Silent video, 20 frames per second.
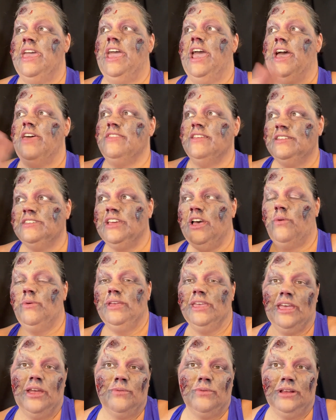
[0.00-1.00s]
and then until we
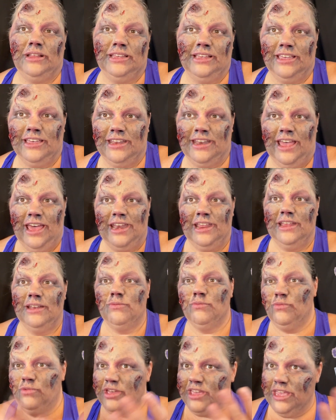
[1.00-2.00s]
get really good at it.
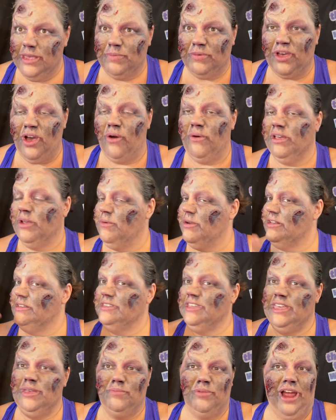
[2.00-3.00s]
We'll keep going and we're just
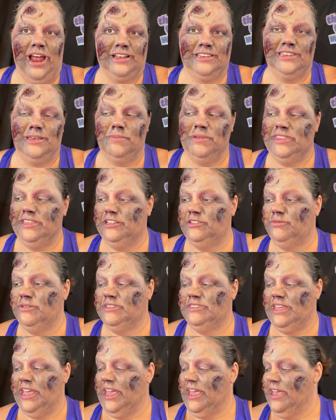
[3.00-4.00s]
keep practicing. But this
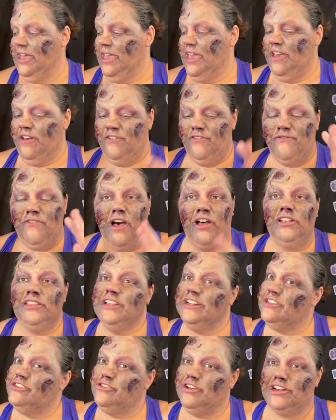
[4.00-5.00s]
was a follow the
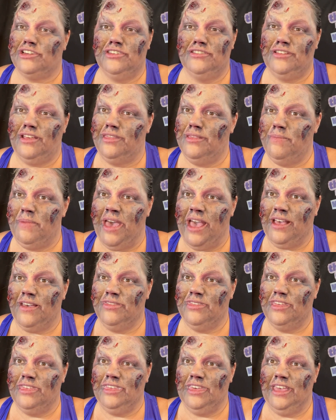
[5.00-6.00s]
instructions on the back of
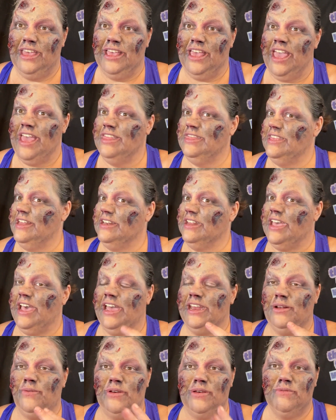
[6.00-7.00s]
the thing, and then
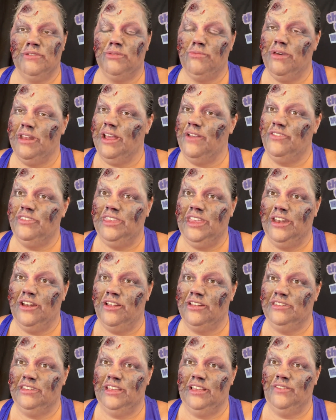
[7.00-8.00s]
kind of went with what I've seen
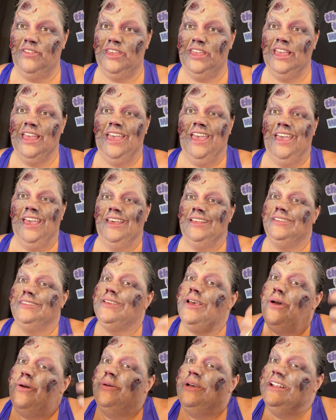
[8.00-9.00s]
on TV.
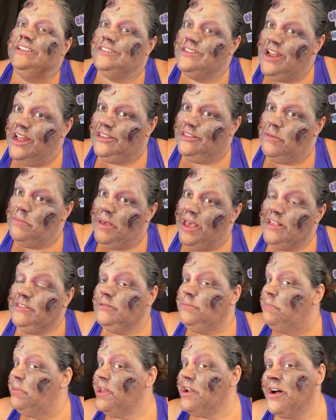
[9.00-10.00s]
So it's not the
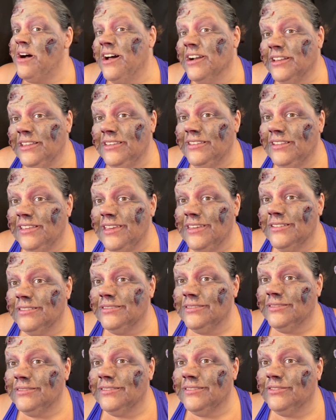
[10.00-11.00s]
best, but honestly,
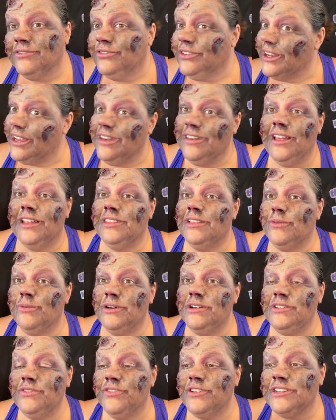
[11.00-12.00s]
freaking not the
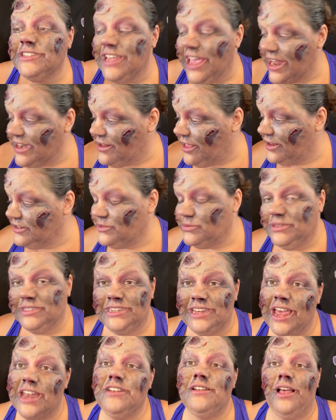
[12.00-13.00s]
worst. For $10, it was
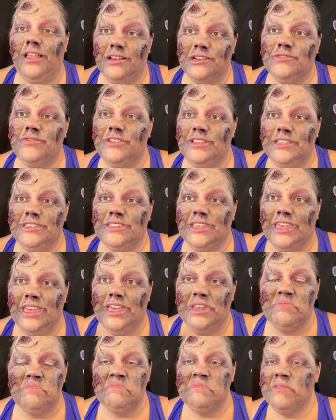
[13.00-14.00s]
$10 for this kit.